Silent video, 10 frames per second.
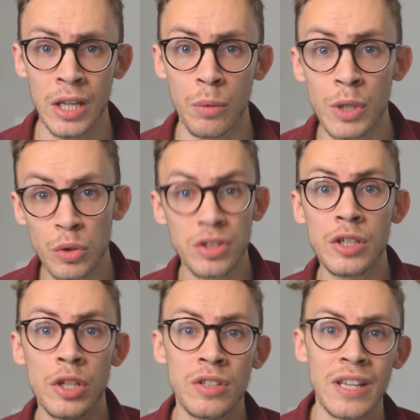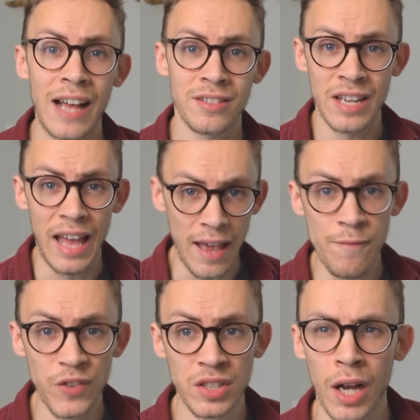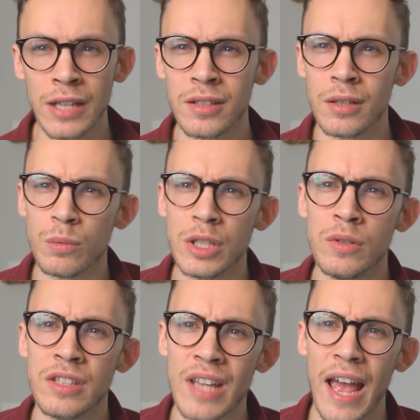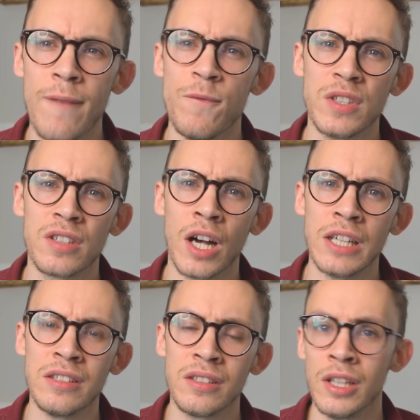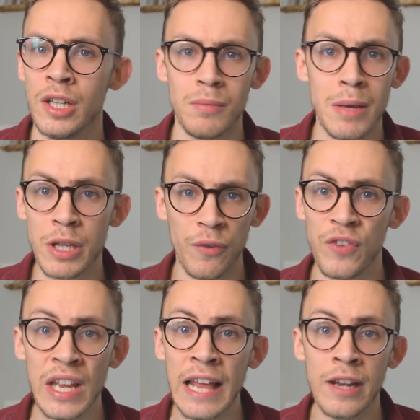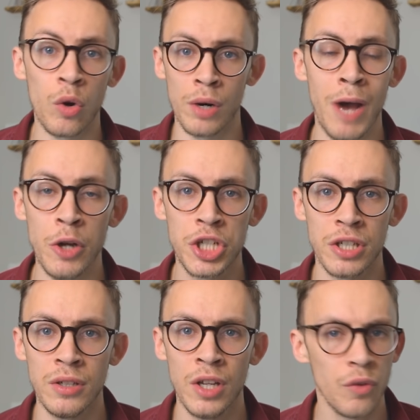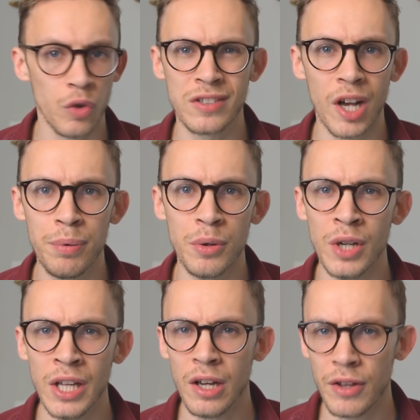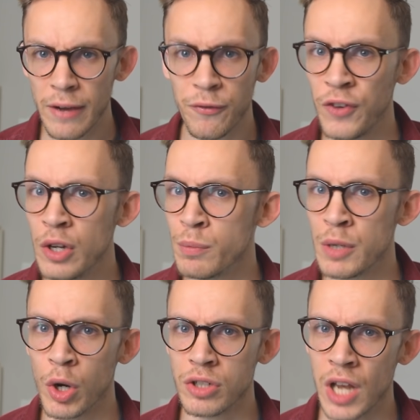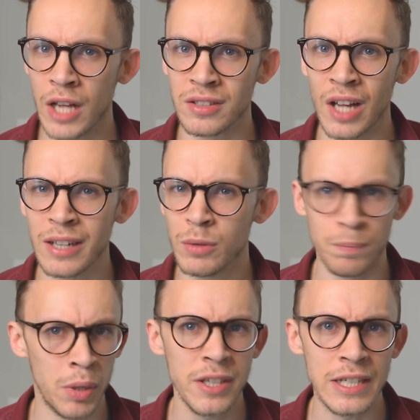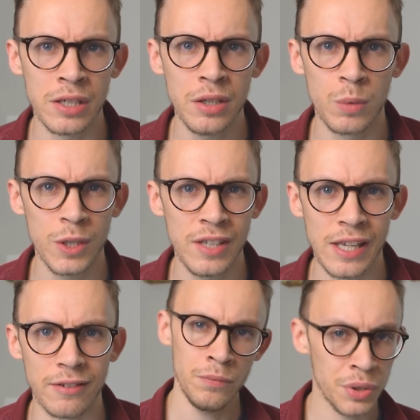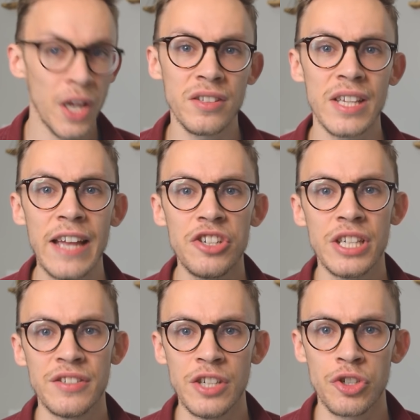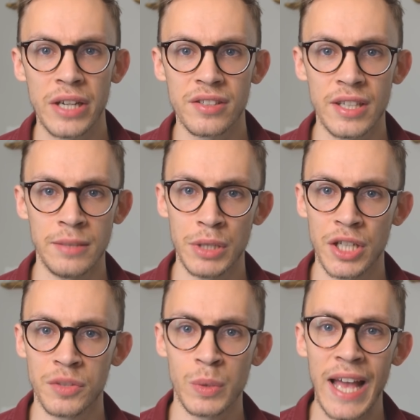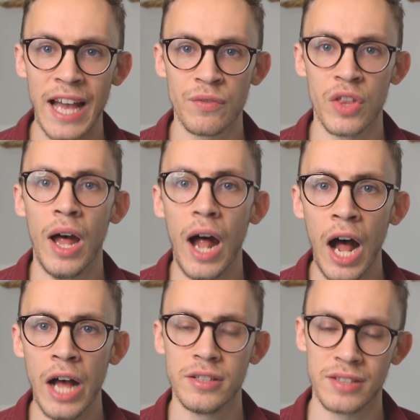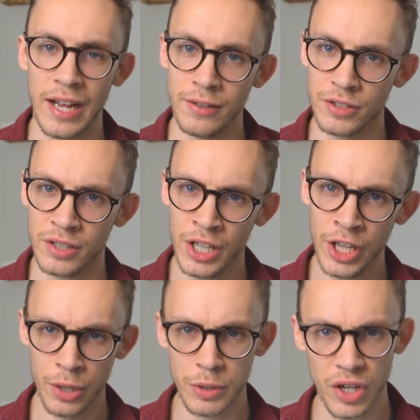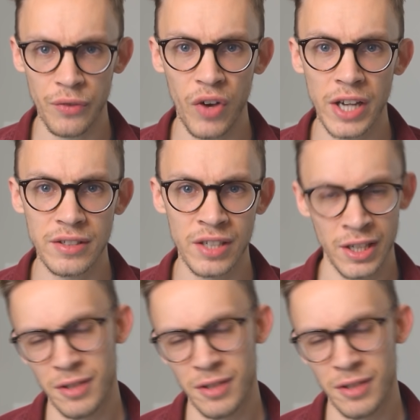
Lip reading: We also use it as an emphasizer. We use it to emphasize maybe a feeling or emotion. For example, oh, that film we watched last night, it was bloody good, wasn't it? Pronunciation is interesting because we have the sound, which I find